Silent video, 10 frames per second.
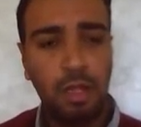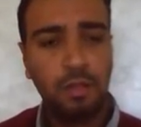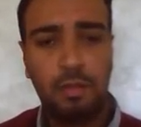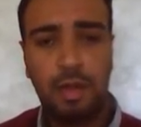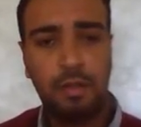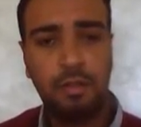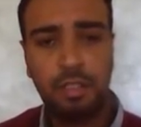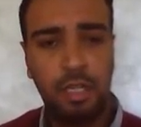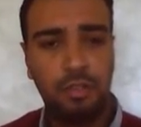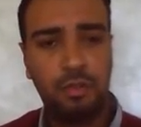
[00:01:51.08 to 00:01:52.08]
So I
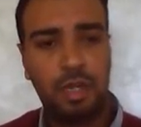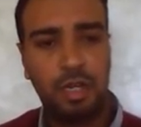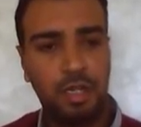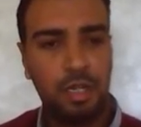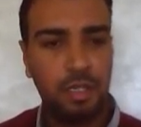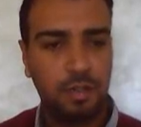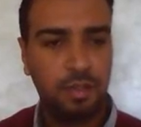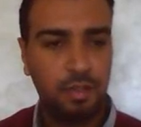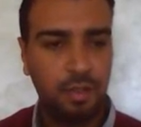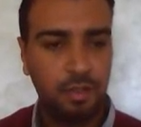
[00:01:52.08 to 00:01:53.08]
don't need to read any other
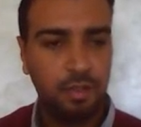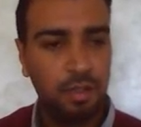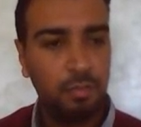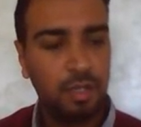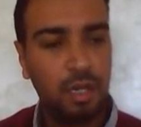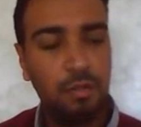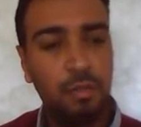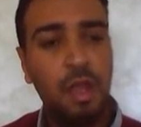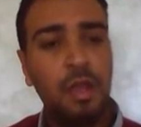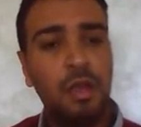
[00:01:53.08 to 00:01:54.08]
sentences. I'm
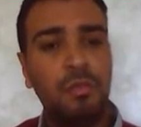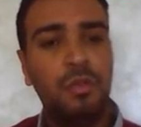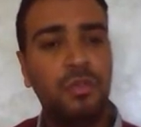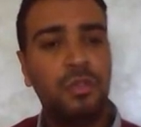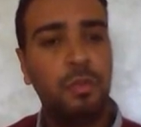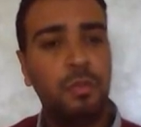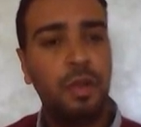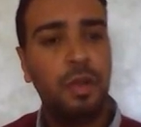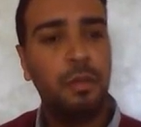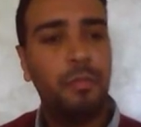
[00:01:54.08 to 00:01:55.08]
gonna move to
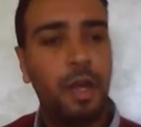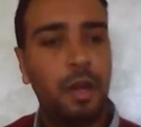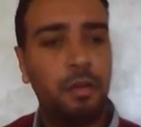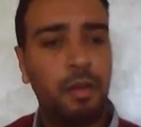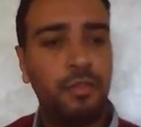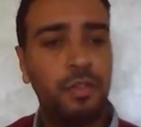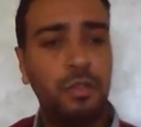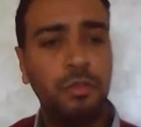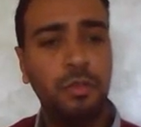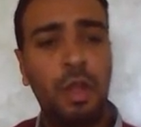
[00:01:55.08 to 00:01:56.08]
paragraph
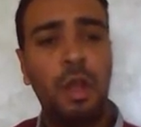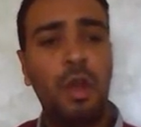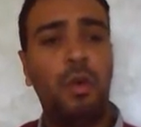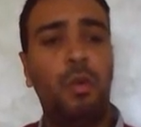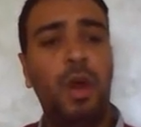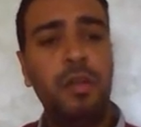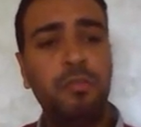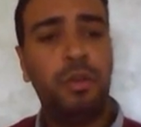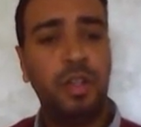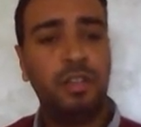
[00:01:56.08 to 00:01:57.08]
2. One
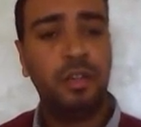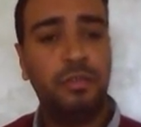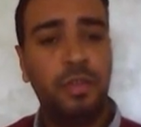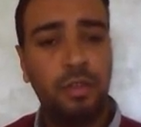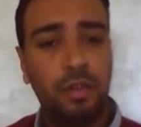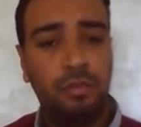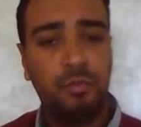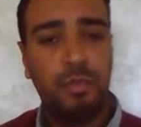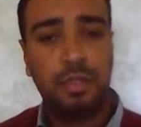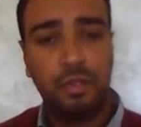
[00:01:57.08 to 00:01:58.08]
point in favor of
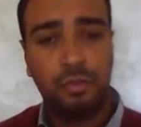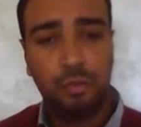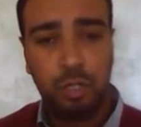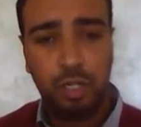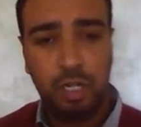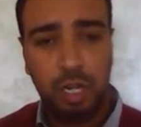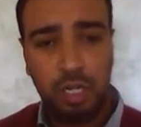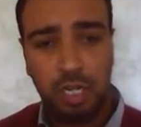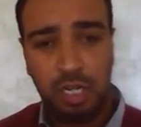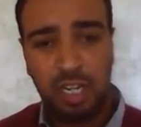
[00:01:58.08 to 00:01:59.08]
mothers
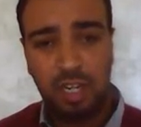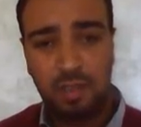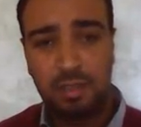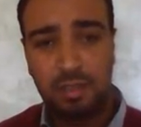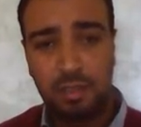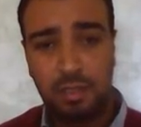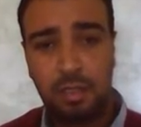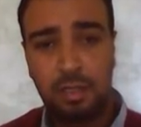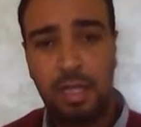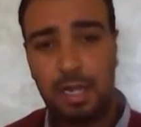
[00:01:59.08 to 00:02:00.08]
working is
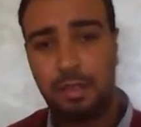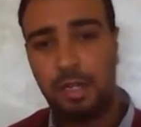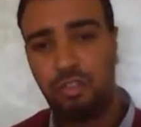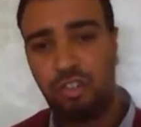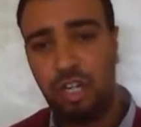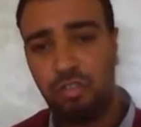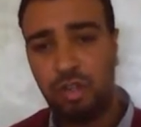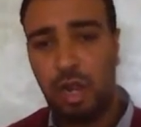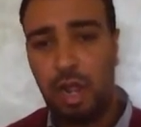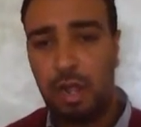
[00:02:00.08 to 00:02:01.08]
that their
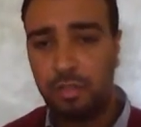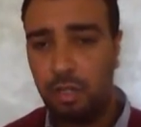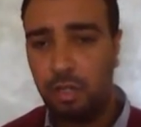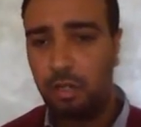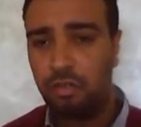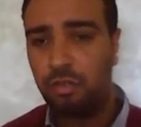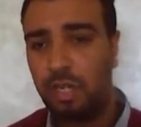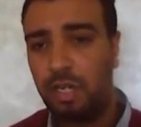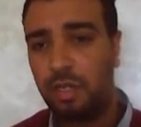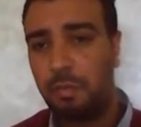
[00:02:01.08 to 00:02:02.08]
children often learn to
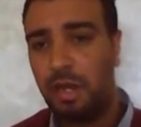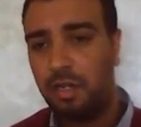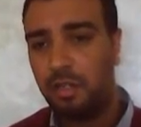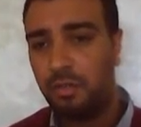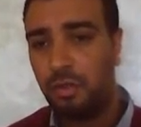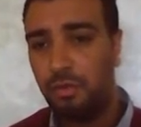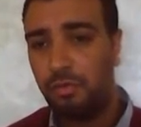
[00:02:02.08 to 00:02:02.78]
be independent